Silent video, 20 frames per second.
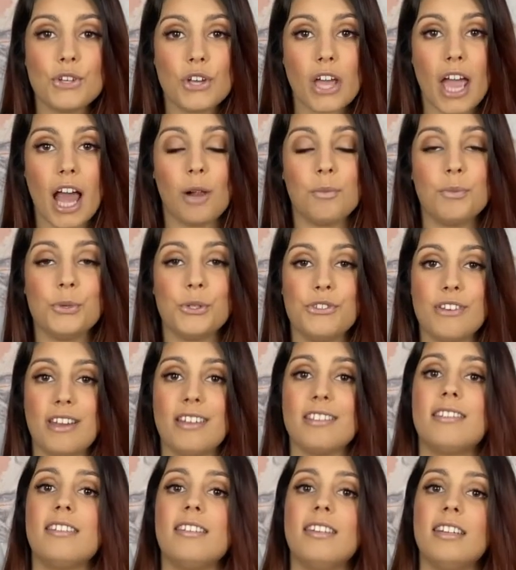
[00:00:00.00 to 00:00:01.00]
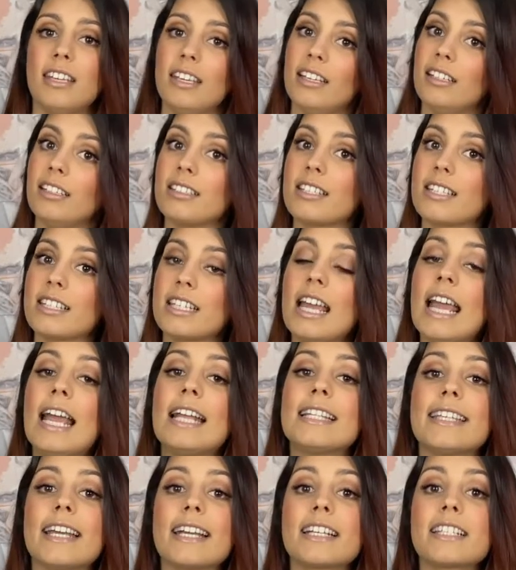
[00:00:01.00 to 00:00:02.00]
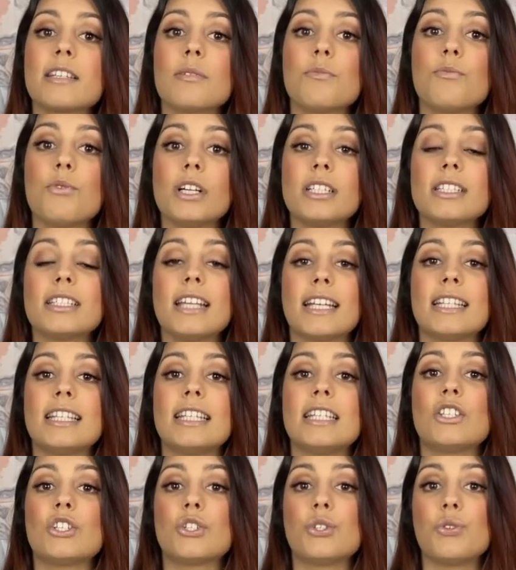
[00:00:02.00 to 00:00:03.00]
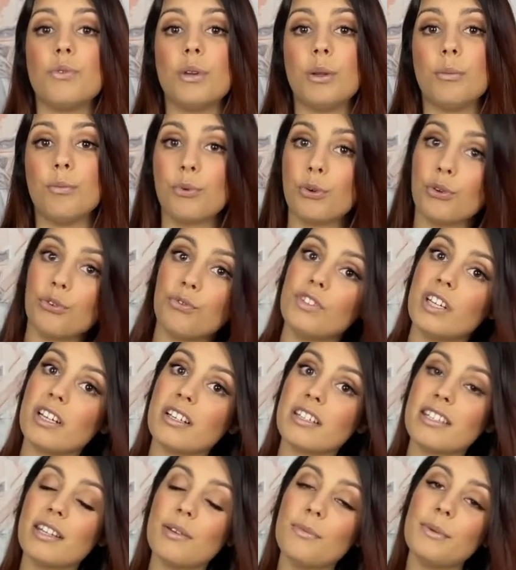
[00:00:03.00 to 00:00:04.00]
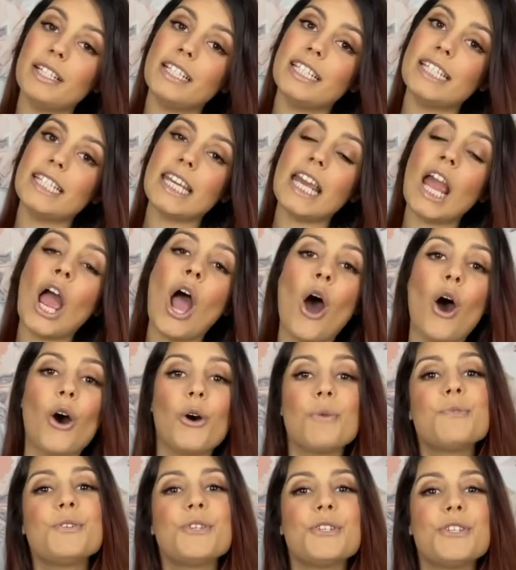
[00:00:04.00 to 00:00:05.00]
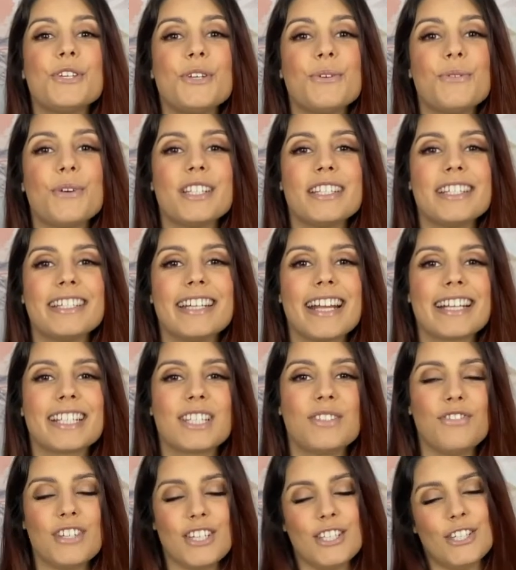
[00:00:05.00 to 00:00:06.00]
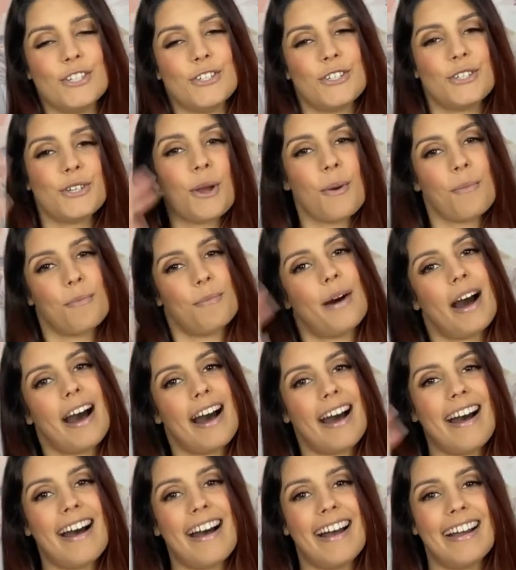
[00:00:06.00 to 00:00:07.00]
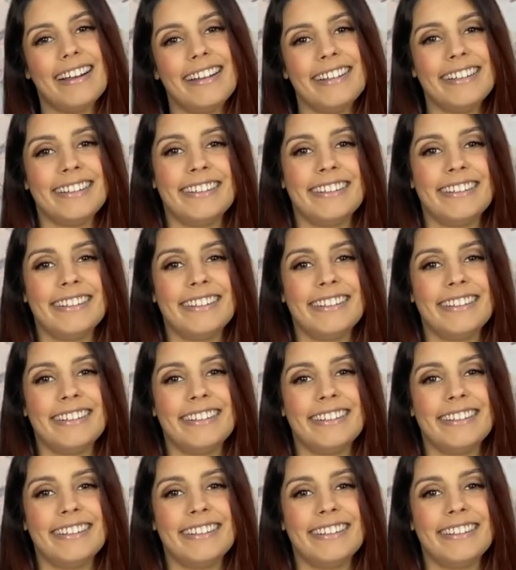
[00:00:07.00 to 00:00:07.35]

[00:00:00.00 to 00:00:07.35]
to help you dance in heels. Tag someone that needs to improve their stability. Hope to see you on the next videos. Bye!